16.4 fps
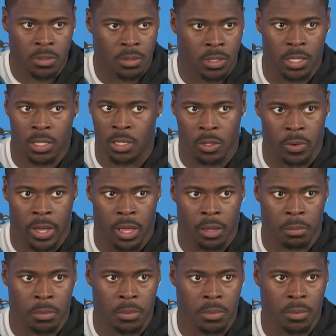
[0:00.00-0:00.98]
and look what
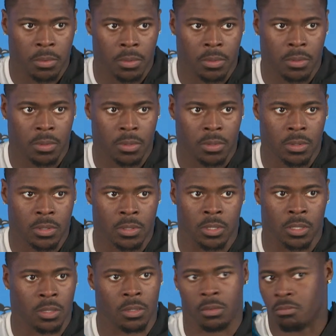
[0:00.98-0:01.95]
happened.
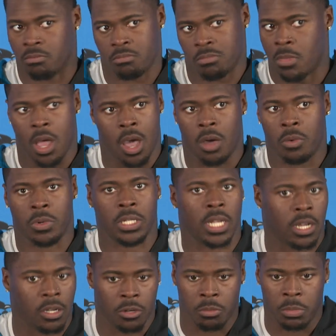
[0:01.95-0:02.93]
So nah, we
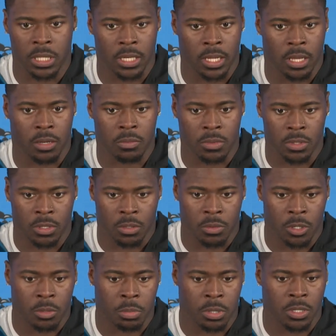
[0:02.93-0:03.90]
not gonna be that. You know, we
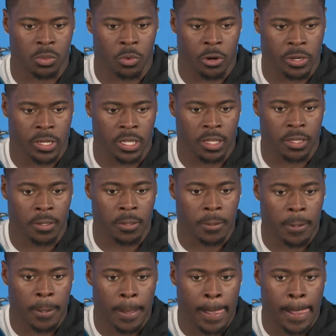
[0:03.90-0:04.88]
gonna put the work in,
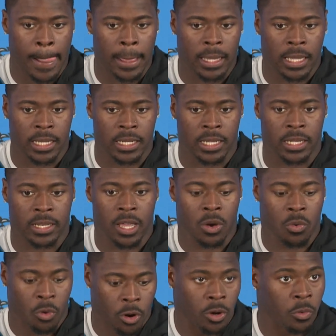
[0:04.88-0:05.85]
and then that
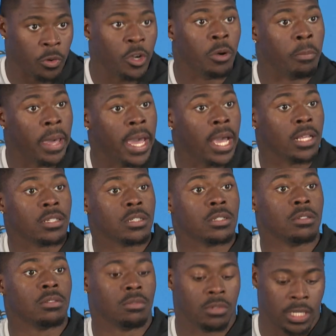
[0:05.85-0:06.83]
work will
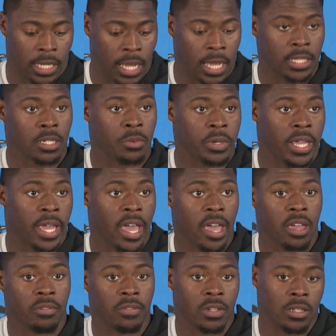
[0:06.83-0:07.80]
match the guys that we
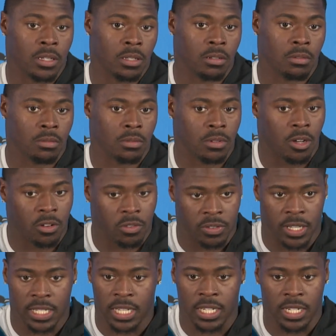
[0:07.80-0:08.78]
have, and then
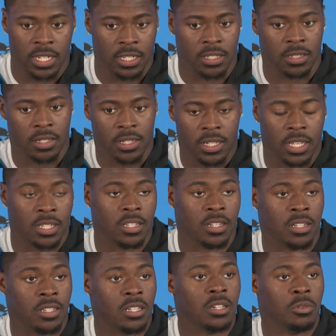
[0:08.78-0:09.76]
hopefully at the end of the end of
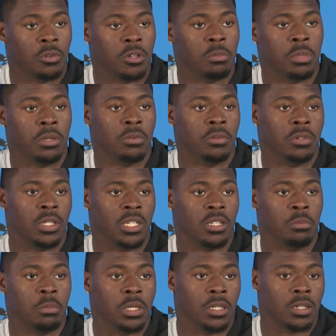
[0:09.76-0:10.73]
the year we'll be where we need
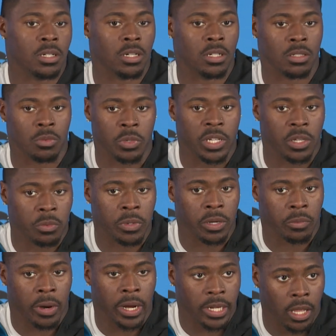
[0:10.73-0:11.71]
to be because we can win
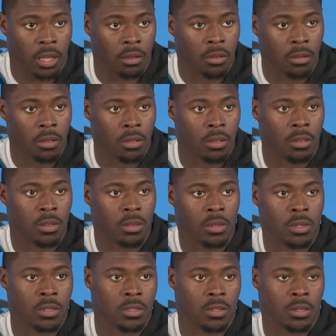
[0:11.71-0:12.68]
right now.
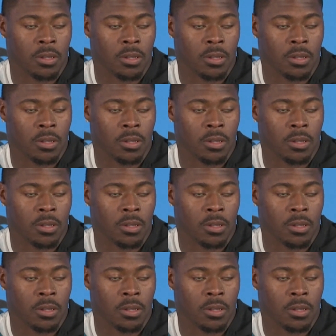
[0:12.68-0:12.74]
What's,